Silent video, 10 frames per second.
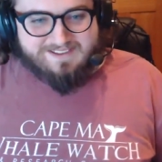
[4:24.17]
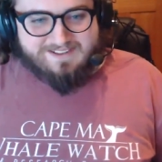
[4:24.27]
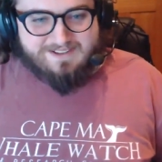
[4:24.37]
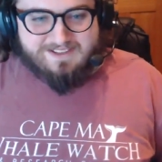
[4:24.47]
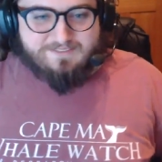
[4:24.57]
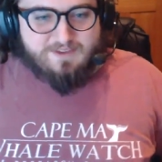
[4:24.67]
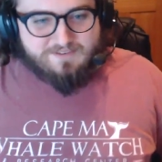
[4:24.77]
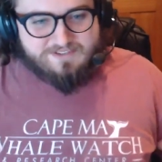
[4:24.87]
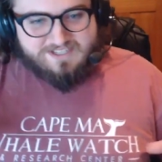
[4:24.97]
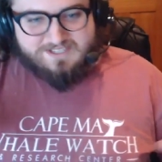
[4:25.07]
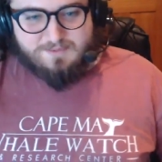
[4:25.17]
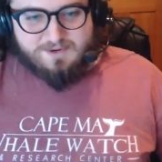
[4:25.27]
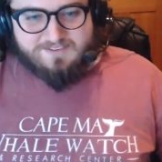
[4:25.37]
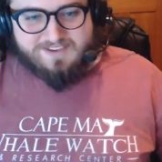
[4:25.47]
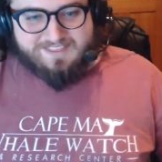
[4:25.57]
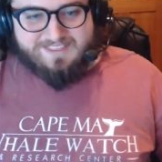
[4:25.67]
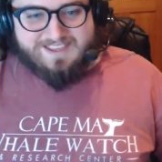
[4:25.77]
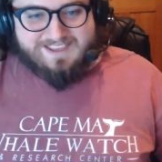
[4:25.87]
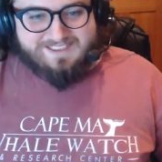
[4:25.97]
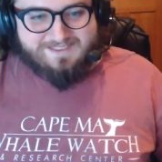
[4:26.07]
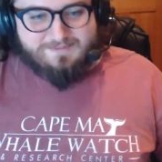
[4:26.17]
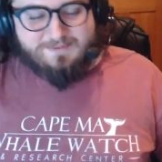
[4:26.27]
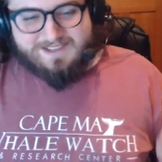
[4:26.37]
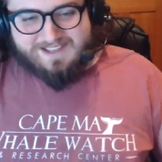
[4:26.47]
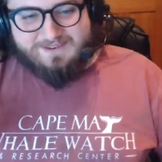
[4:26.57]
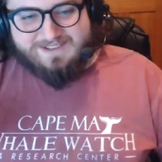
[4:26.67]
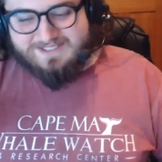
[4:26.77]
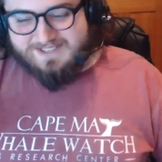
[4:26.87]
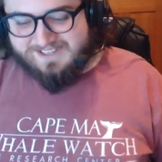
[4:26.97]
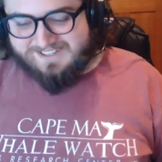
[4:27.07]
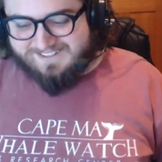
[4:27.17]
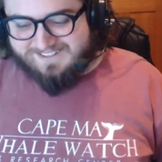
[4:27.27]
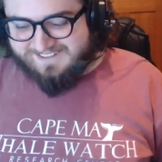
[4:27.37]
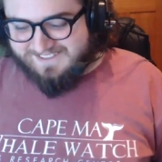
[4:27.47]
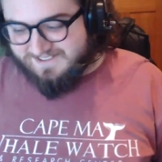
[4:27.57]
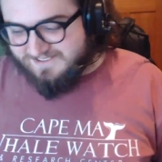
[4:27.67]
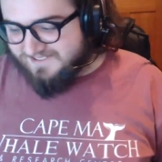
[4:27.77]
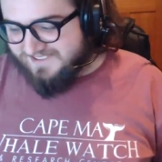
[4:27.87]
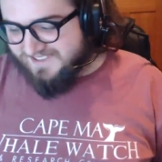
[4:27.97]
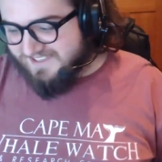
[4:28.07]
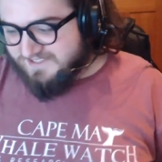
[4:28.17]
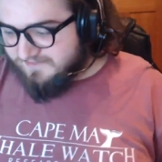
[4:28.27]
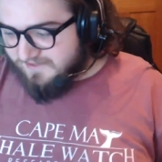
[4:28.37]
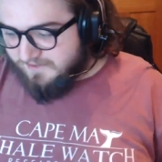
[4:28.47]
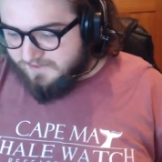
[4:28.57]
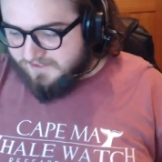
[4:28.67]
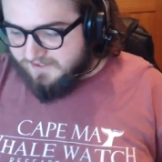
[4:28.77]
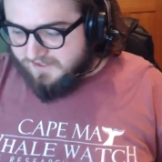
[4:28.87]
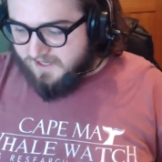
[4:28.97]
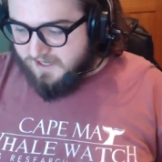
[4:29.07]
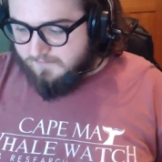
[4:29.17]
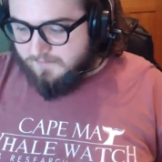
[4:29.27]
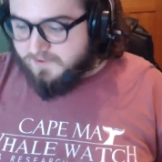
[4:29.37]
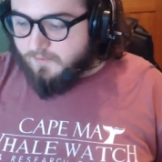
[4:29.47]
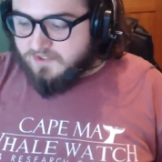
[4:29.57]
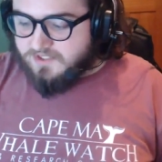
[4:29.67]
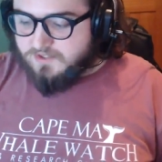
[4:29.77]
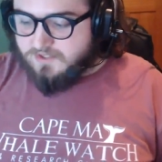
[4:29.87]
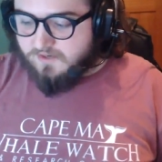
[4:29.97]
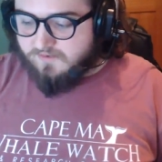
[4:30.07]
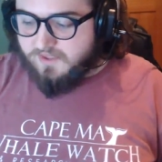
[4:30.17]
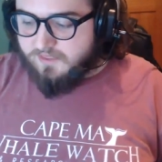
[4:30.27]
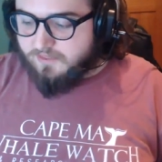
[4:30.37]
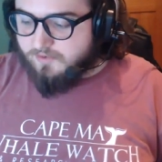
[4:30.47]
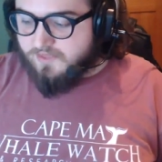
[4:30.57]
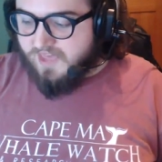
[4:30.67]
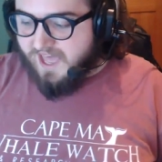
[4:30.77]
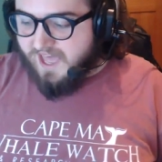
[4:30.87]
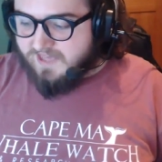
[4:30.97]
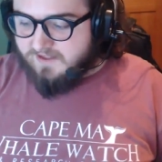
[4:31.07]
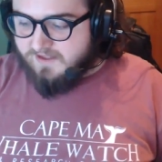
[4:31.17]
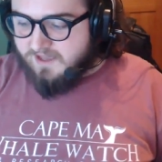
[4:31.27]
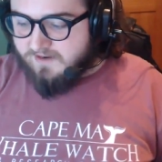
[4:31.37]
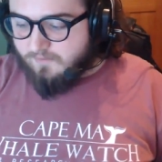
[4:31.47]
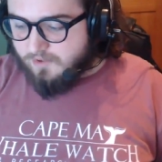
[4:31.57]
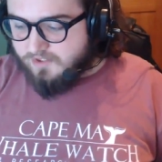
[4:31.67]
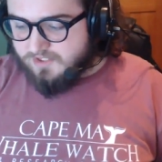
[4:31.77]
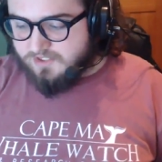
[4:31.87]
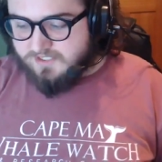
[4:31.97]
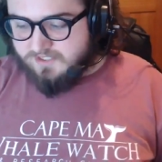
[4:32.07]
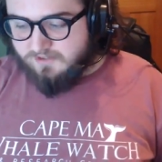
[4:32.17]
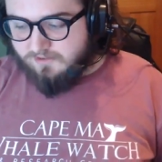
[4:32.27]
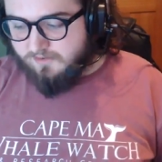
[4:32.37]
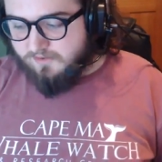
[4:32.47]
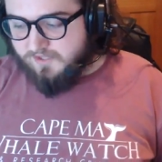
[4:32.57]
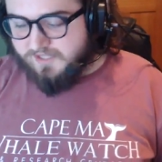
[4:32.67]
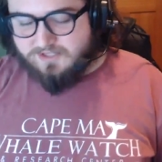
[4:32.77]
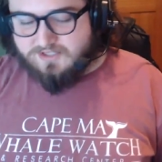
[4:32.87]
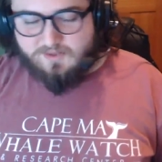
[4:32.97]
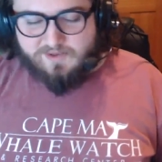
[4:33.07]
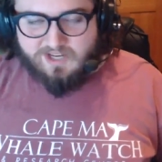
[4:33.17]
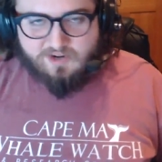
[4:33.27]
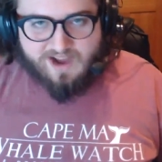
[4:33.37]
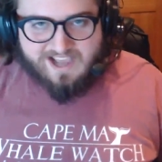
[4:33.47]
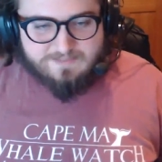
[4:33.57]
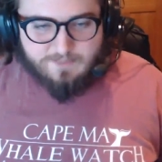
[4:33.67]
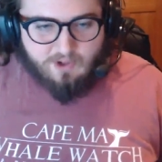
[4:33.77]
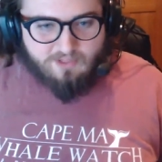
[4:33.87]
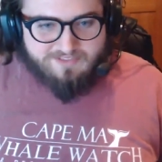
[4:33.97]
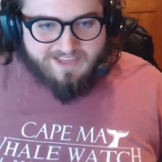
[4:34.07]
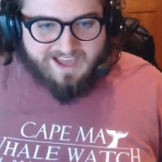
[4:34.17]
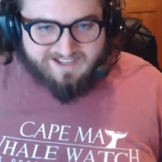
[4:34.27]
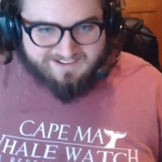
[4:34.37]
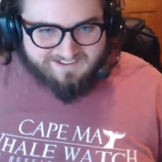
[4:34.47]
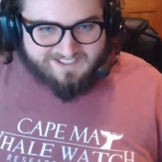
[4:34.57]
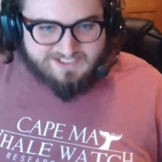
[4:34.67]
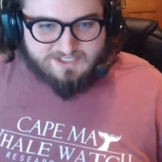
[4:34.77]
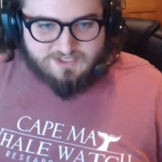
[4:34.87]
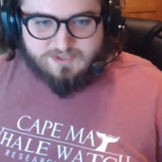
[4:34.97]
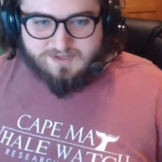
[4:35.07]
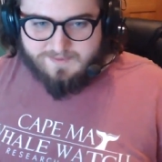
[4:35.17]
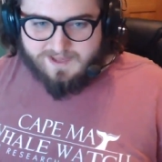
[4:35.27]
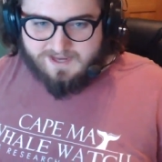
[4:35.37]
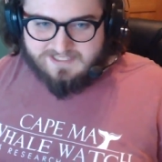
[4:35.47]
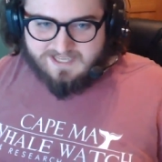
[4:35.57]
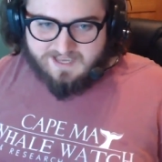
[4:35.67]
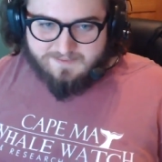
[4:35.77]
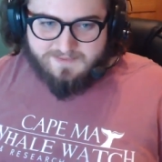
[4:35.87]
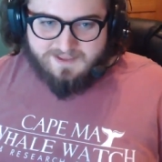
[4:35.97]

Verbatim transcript: You know, like if you have a chessboard of n length, put n queens on it. That's a that's a fun one. Uh, but then once you sort of get through that, and of course you're still like there's no way to grasp all of that in such a short amount of time.